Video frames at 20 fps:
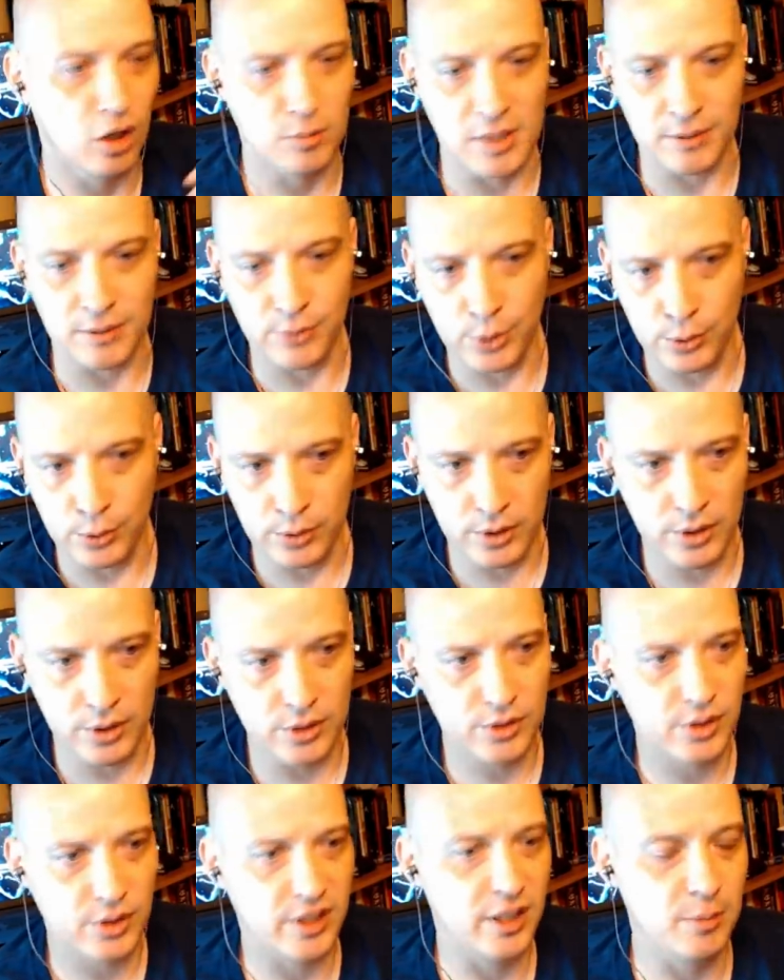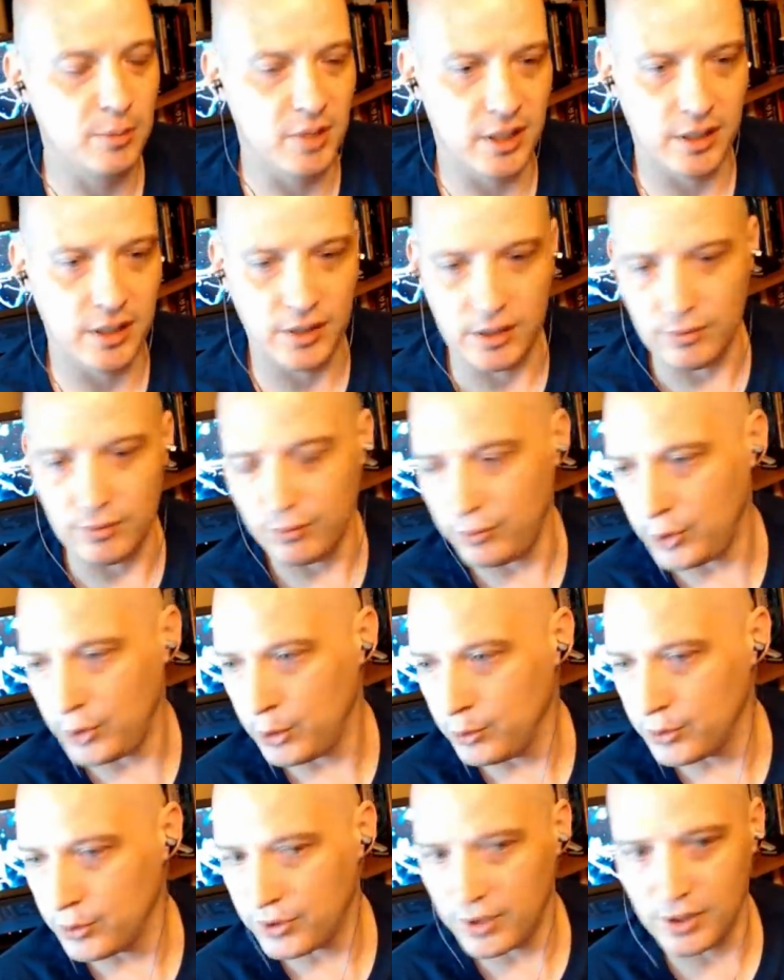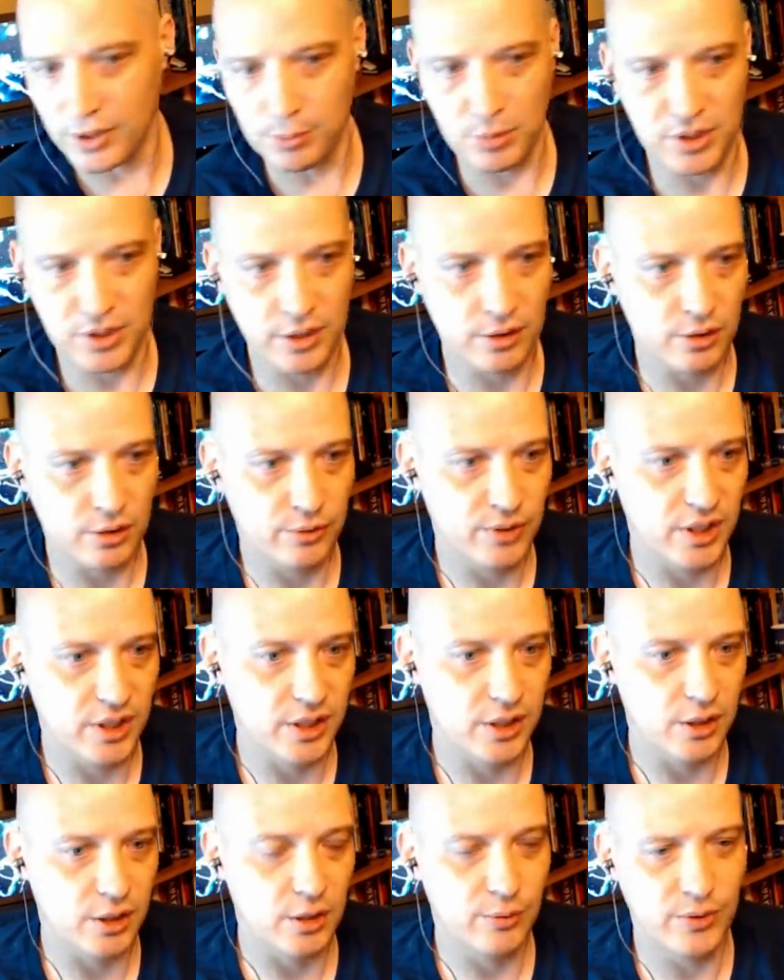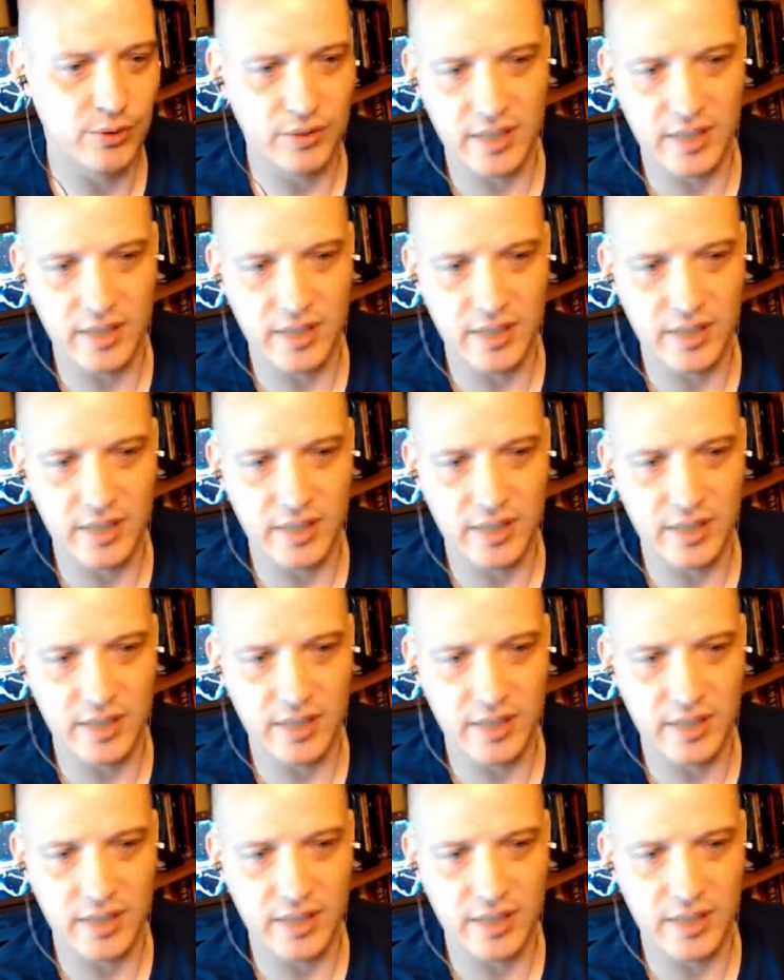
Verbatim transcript: all my viewers, anybody that views this particular video,